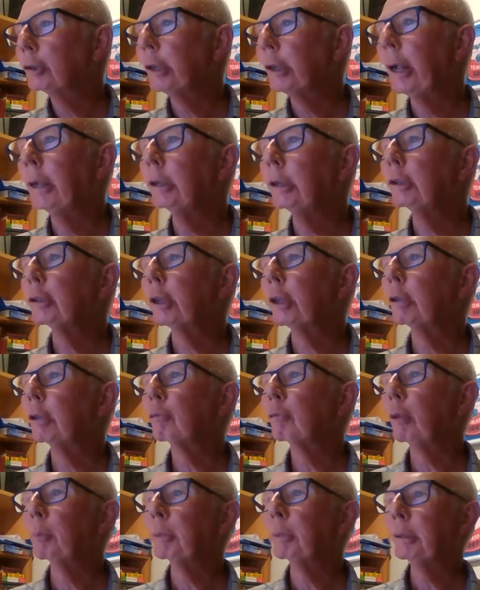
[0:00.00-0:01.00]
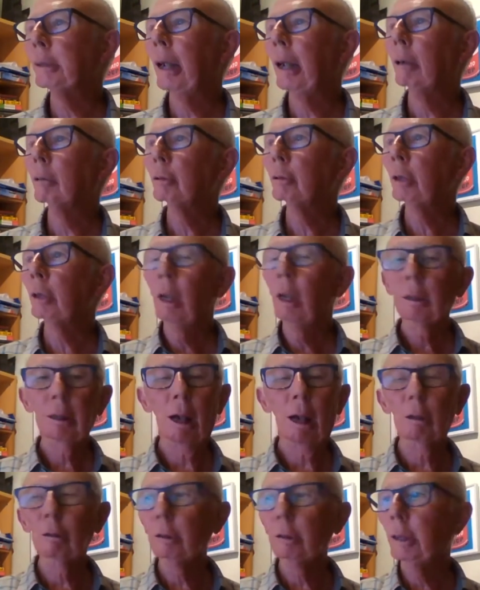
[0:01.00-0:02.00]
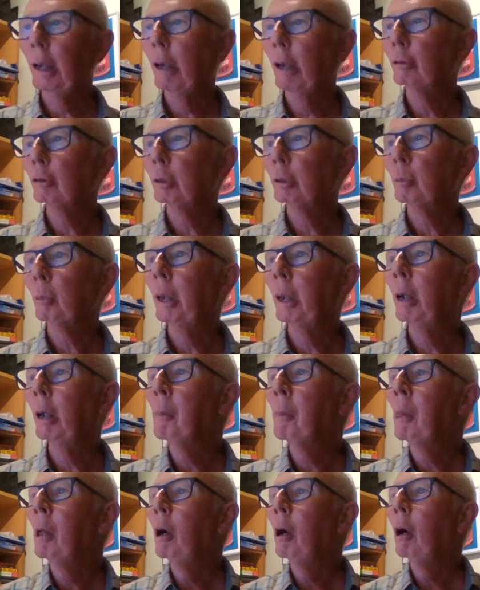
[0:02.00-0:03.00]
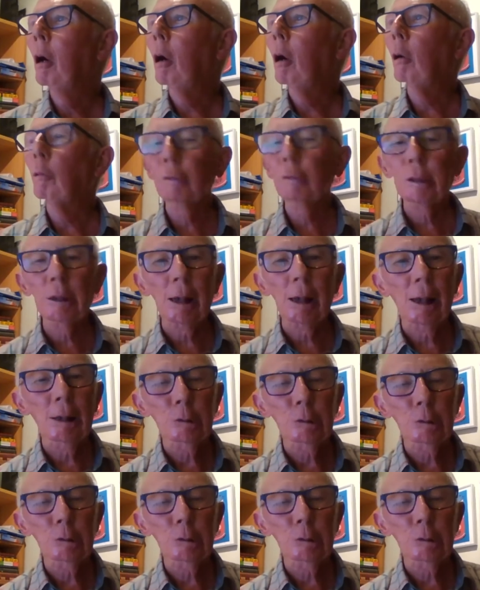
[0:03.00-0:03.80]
change it from a county council where of the